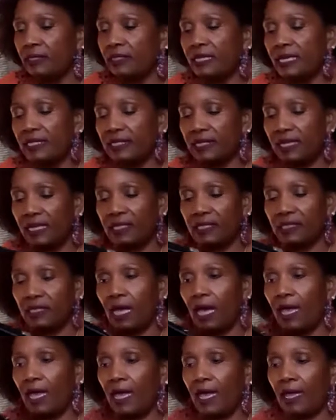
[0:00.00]
This is
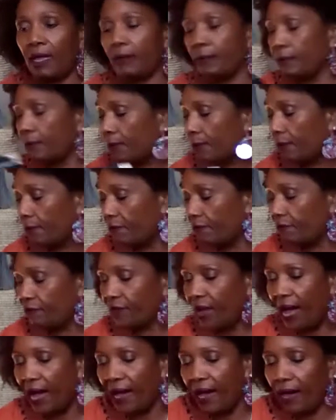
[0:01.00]
a
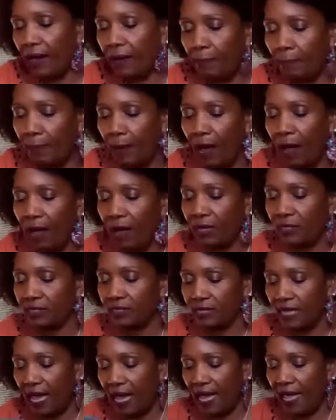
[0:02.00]
file
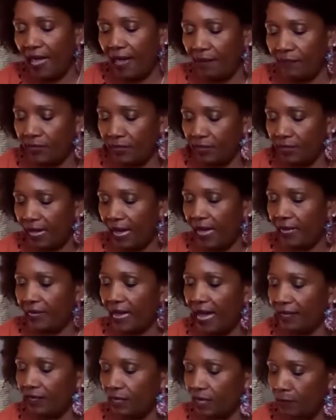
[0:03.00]
box.
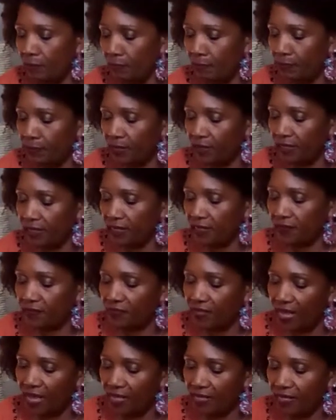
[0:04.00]
I don't put
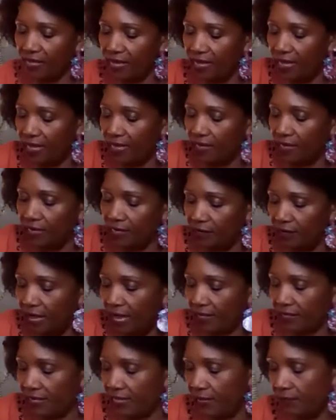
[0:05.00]
anything in it.
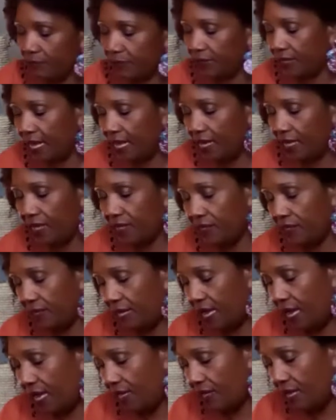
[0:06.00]
I keep saying
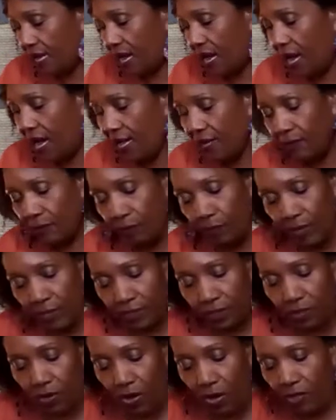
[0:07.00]
that I
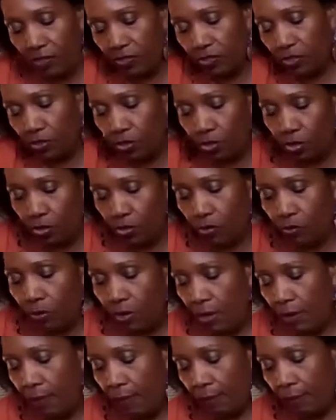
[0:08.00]
was going to
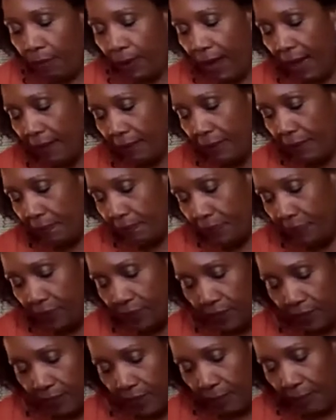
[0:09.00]
probably
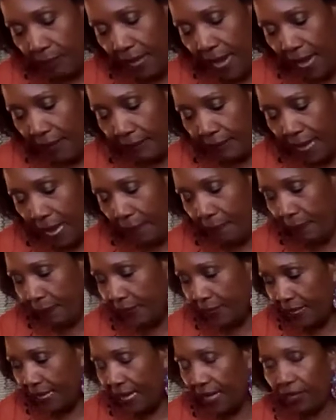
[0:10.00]
put some type of
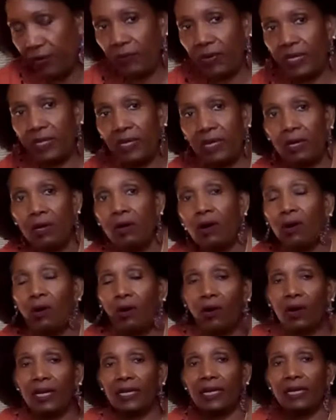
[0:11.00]
lettering
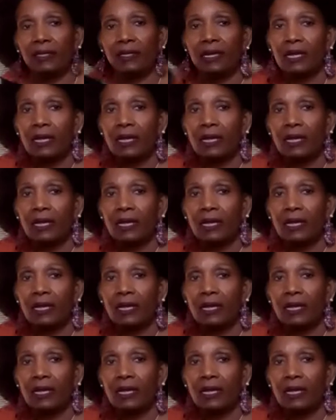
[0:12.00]
on it.